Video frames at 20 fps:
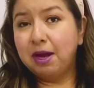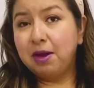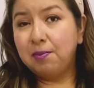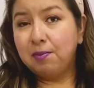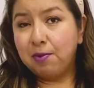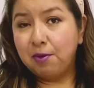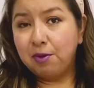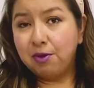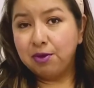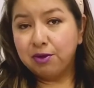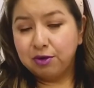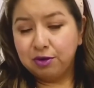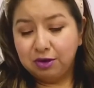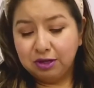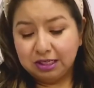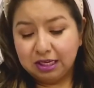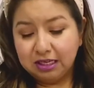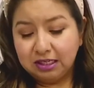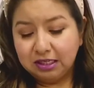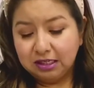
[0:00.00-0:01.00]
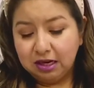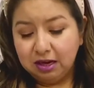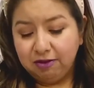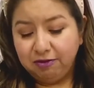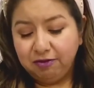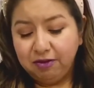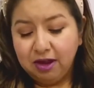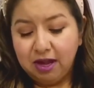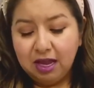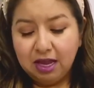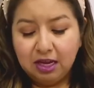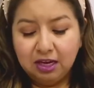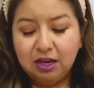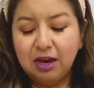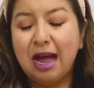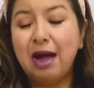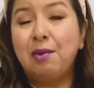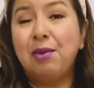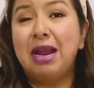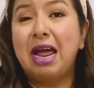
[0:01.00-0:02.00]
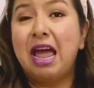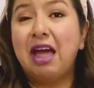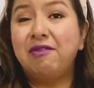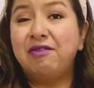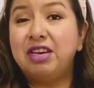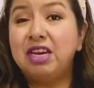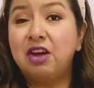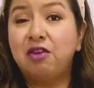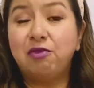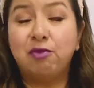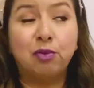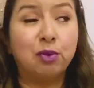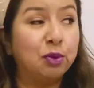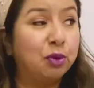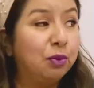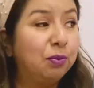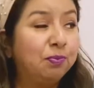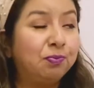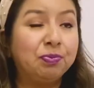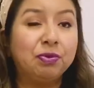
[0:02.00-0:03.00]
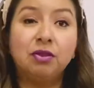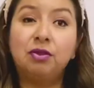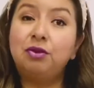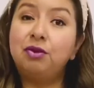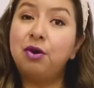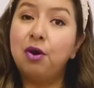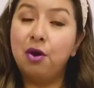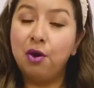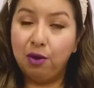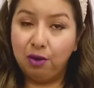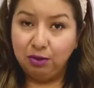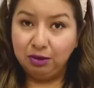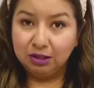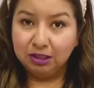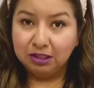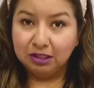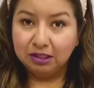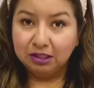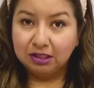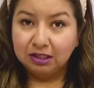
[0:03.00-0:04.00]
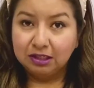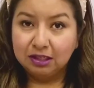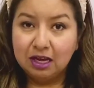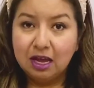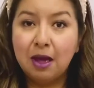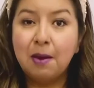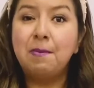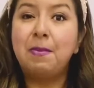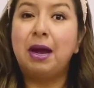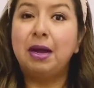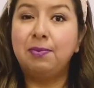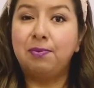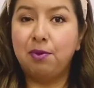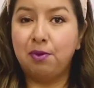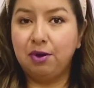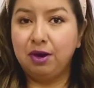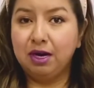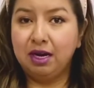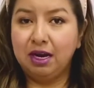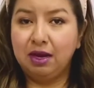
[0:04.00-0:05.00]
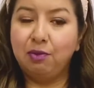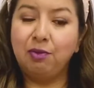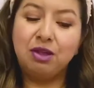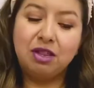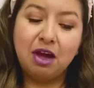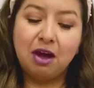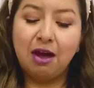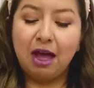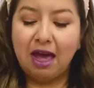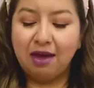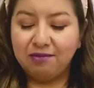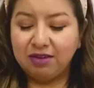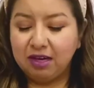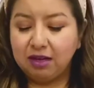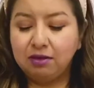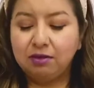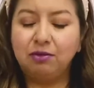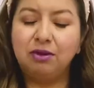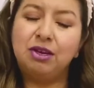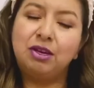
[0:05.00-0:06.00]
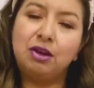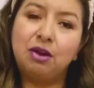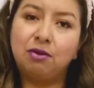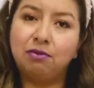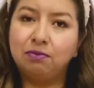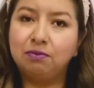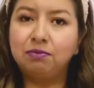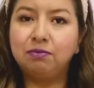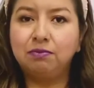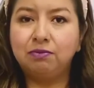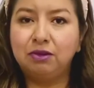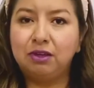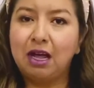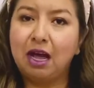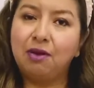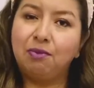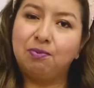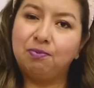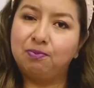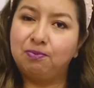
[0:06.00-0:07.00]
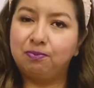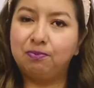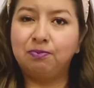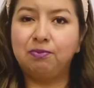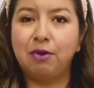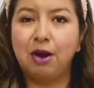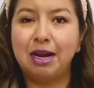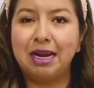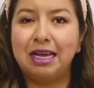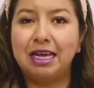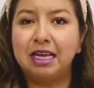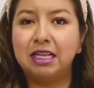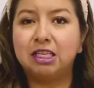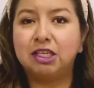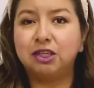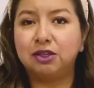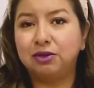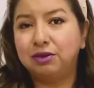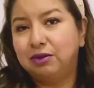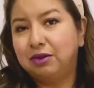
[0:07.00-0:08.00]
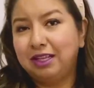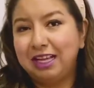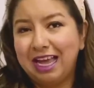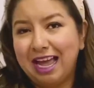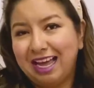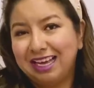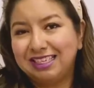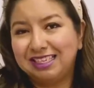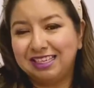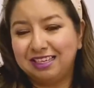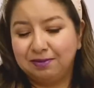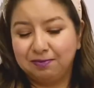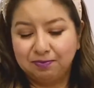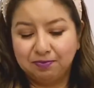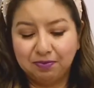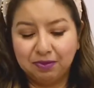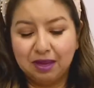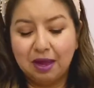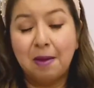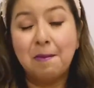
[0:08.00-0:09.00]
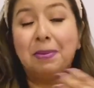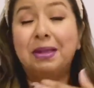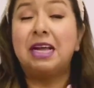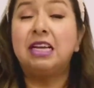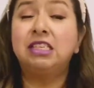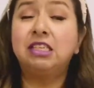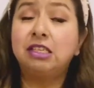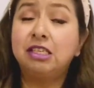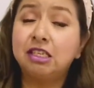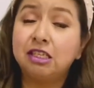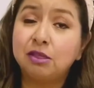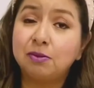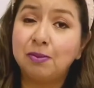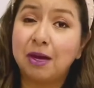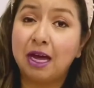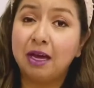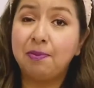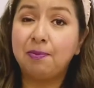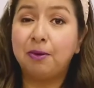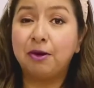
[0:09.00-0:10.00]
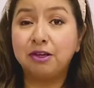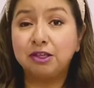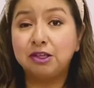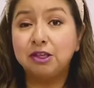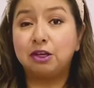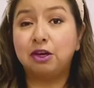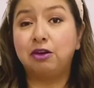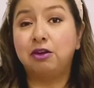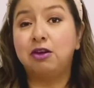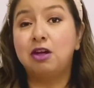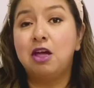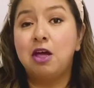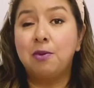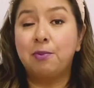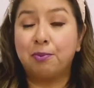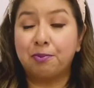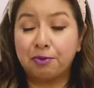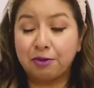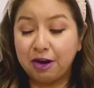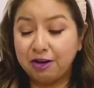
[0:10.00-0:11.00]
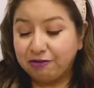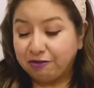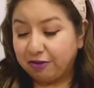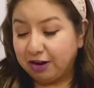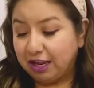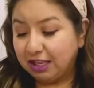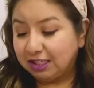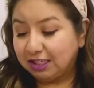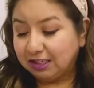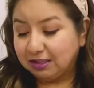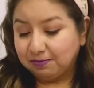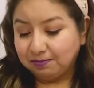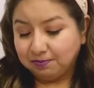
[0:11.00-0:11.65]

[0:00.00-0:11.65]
borders and stuff, I want to have enough room to hold my board without having, without running into the icing. But that's just my personal preference.